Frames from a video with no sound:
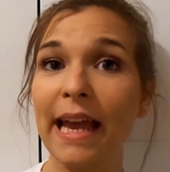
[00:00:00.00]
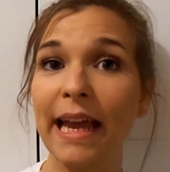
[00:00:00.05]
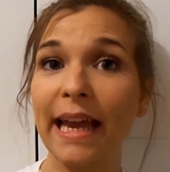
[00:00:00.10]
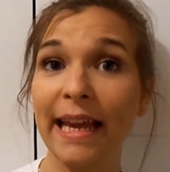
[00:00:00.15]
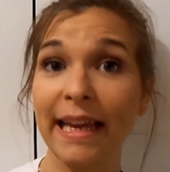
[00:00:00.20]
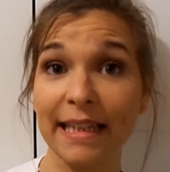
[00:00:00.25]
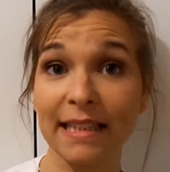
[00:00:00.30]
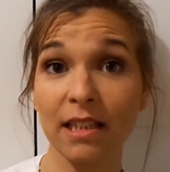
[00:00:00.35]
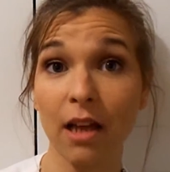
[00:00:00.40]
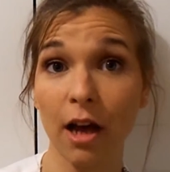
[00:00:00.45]

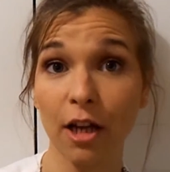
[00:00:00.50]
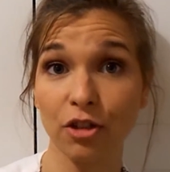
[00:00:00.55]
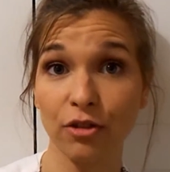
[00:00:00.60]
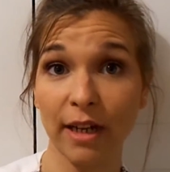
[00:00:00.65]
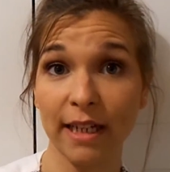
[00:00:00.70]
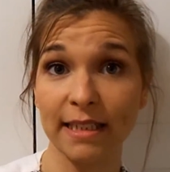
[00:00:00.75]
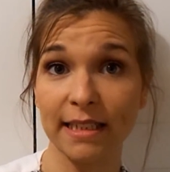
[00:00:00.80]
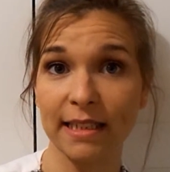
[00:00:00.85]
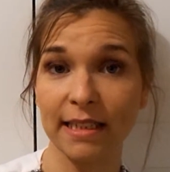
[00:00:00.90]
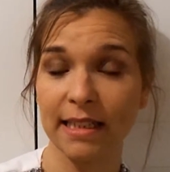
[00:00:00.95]
is
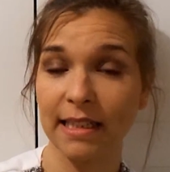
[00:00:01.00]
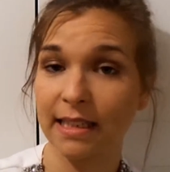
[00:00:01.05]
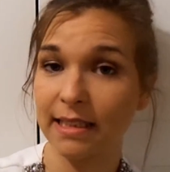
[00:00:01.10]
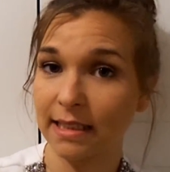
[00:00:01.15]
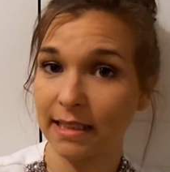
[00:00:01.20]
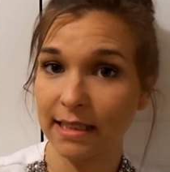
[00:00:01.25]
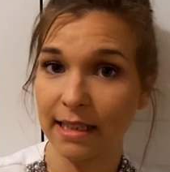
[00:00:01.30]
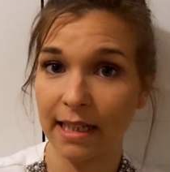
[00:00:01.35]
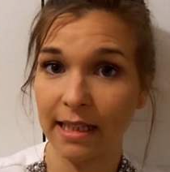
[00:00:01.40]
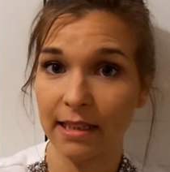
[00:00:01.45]
hydrating, and as
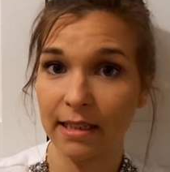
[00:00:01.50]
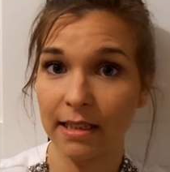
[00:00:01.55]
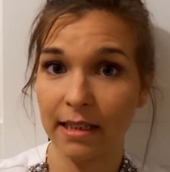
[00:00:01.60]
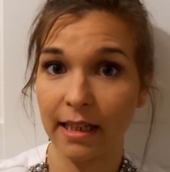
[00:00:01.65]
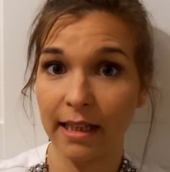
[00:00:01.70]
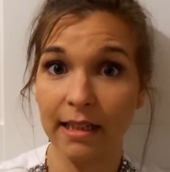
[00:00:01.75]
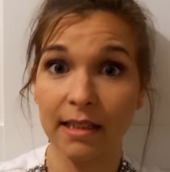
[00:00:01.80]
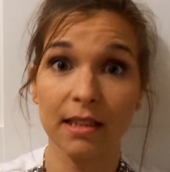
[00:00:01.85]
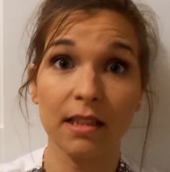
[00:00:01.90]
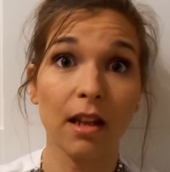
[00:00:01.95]
I say,
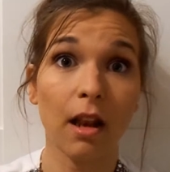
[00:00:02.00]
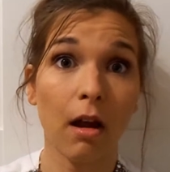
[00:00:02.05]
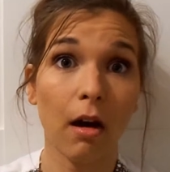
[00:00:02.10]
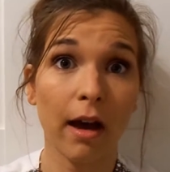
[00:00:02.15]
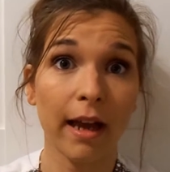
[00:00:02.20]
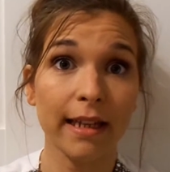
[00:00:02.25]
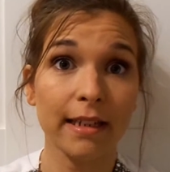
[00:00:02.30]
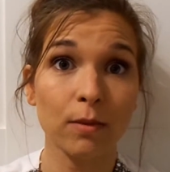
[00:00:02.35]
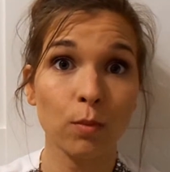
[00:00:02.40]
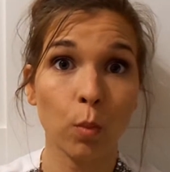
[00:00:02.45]
it's
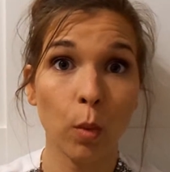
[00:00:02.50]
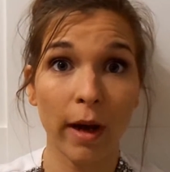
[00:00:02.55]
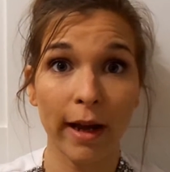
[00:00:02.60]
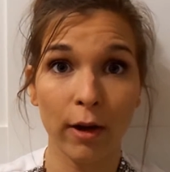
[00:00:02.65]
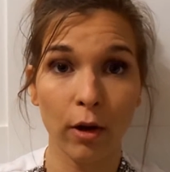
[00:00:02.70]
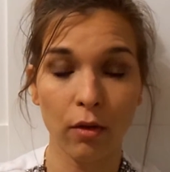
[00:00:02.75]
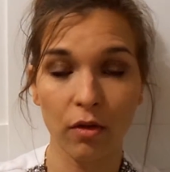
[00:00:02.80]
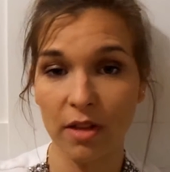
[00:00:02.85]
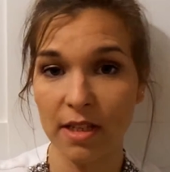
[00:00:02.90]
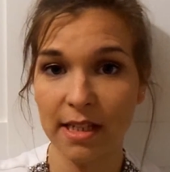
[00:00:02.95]
lightweight
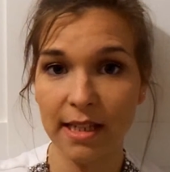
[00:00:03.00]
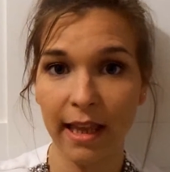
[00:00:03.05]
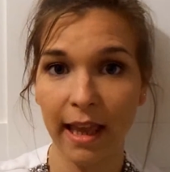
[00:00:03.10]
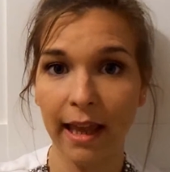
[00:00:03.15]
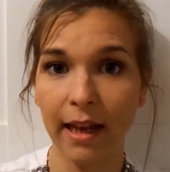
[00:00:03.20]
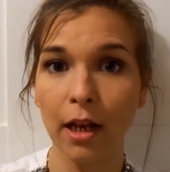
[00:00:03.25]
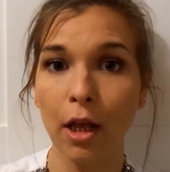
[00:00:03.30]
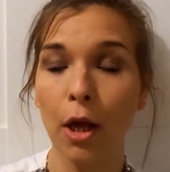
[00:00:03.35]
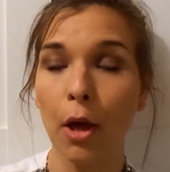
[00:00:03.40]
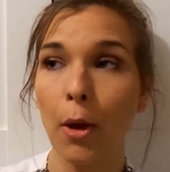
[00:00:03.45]
on the
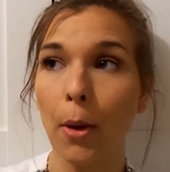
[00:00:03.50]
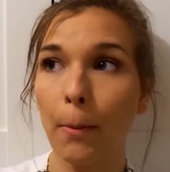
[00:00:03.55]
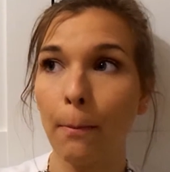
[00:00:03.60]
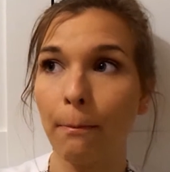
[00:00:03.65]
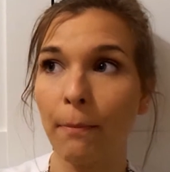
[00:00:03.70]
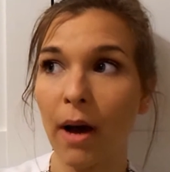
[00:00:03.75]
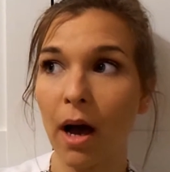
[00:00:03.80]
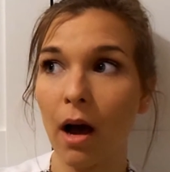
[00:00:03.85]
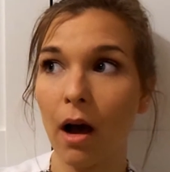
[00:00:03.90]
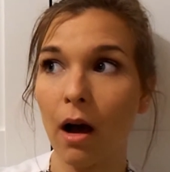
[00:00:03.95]
skin,
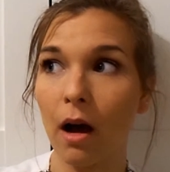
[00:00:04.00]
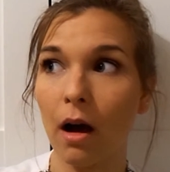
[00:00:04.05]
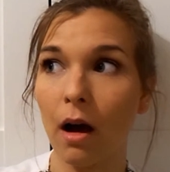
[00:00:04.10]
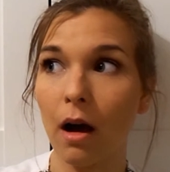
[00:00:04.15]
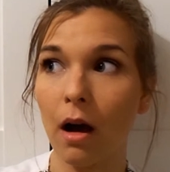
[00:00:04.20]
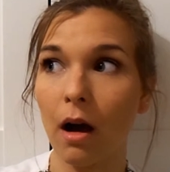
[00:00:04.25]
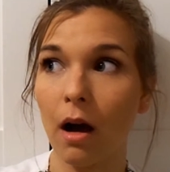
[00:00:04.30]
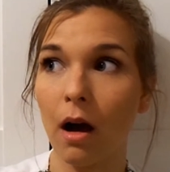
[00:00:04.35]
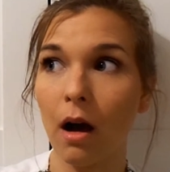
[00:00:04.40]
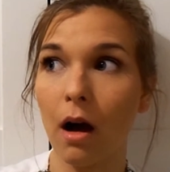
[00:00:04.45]
but
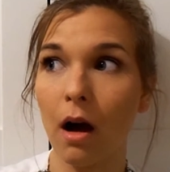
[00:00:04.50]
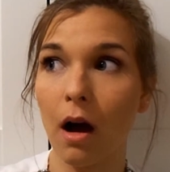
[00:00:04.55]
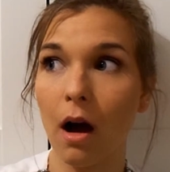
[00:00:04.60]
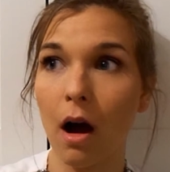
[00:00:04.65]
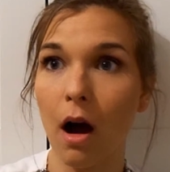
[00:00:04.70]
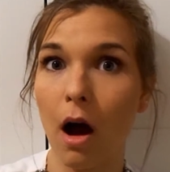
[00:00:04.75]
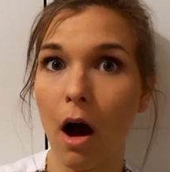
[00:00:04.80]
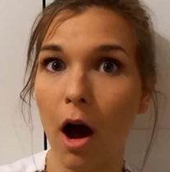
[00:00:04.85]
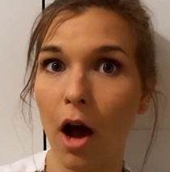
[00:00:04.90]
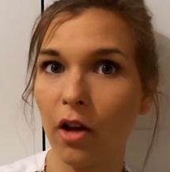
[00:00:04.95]

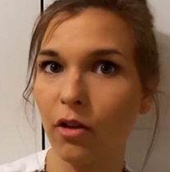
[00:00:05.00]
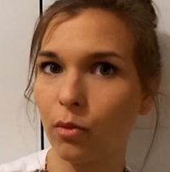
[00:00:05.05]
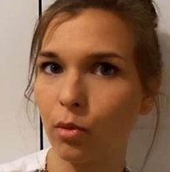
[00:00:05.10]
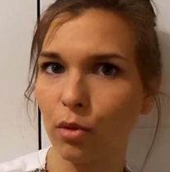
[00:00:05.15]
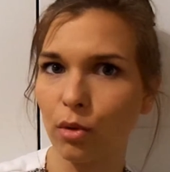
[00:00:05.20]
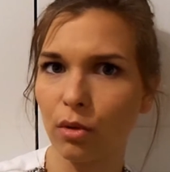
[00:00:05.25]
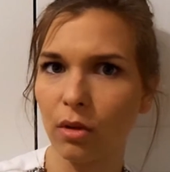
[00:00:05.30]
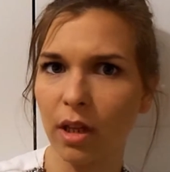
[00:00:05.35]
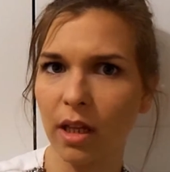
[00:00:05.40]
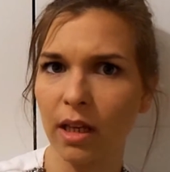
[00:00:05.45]
I've
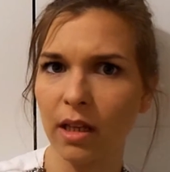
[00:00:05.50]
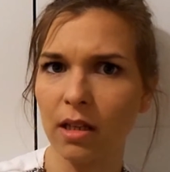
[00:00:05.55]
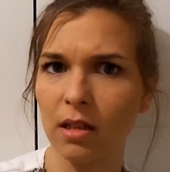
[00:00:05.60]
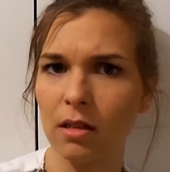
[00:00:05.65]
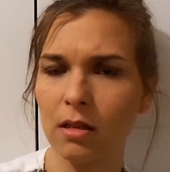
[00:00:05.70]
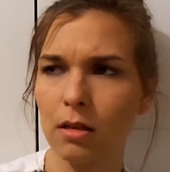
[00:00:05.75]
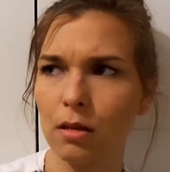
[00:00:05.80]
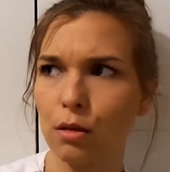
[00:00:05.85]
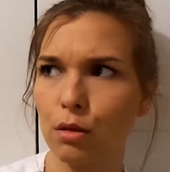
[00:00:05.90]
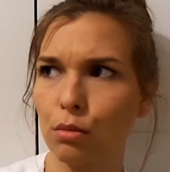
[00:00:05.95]
worn
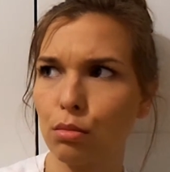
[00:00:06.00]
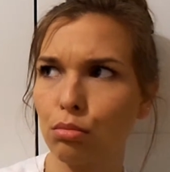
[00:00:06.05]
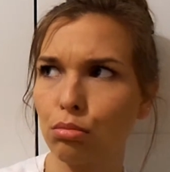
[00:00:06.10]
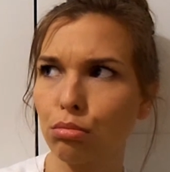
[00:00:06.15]
this